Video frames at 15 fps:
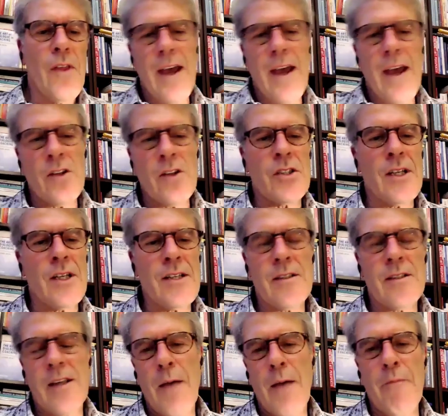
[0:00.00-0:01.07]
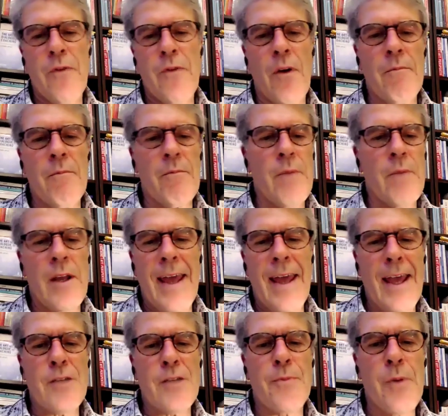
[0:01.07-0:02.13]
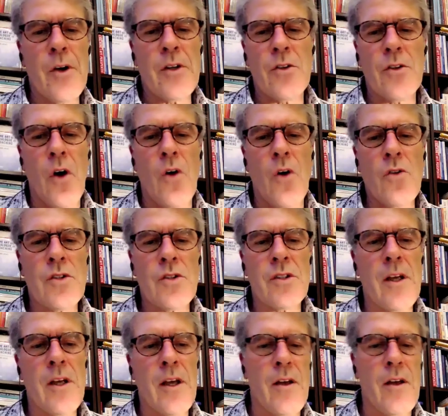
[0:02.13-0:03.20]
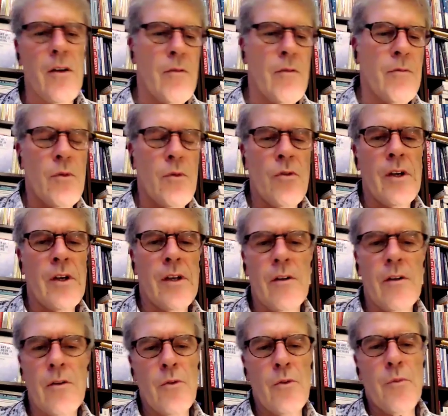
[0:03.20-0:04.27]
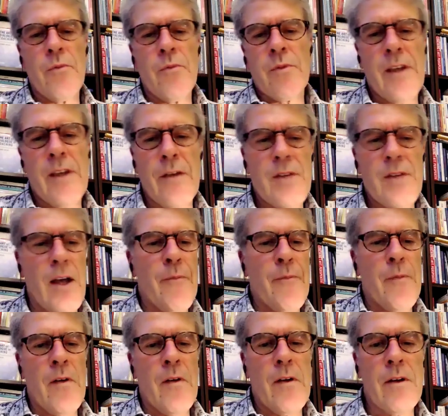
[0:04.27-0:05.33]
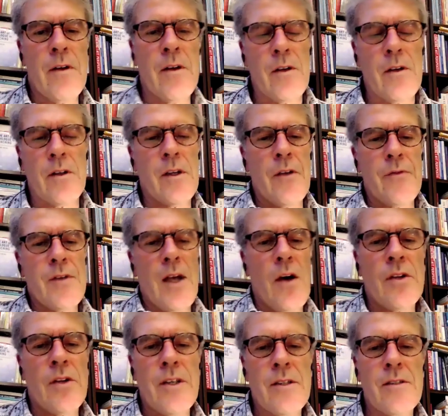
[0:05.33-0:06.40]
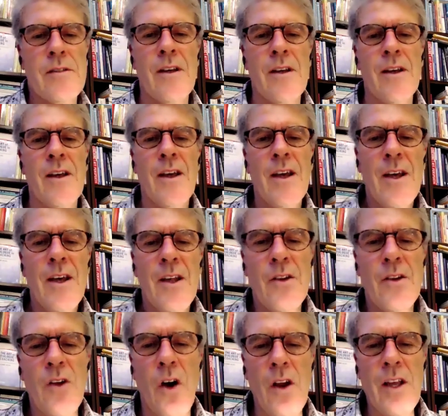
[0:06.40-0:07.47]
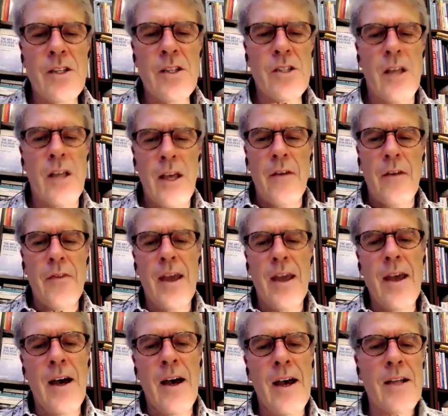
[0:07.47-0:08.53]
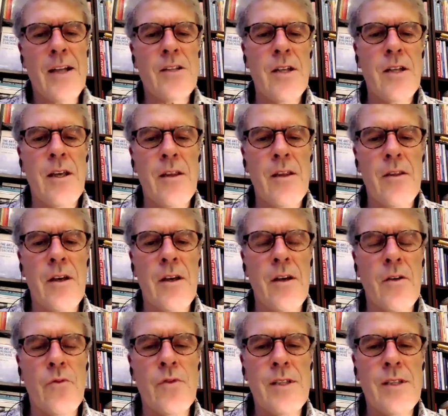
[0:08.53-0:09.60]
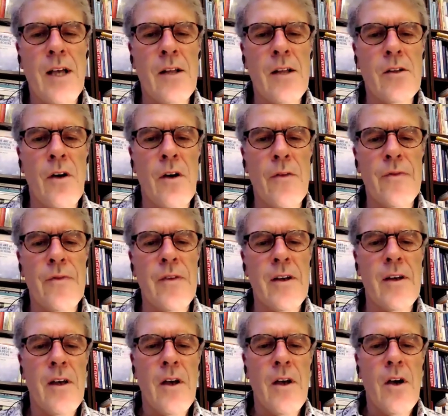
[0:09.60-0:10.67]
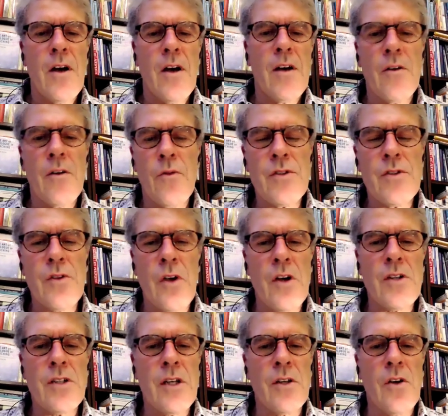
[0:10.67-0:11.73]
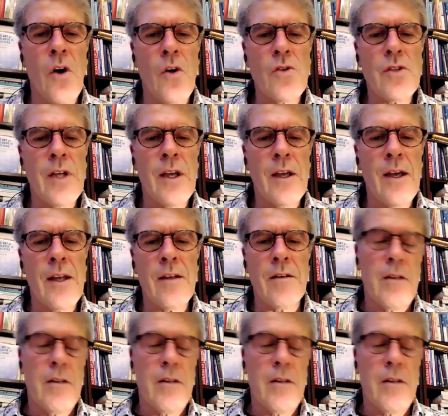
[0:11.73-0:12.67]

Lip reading: are not just come from an expert coach who gives out his knowledge. They are actually the result of research in coaching and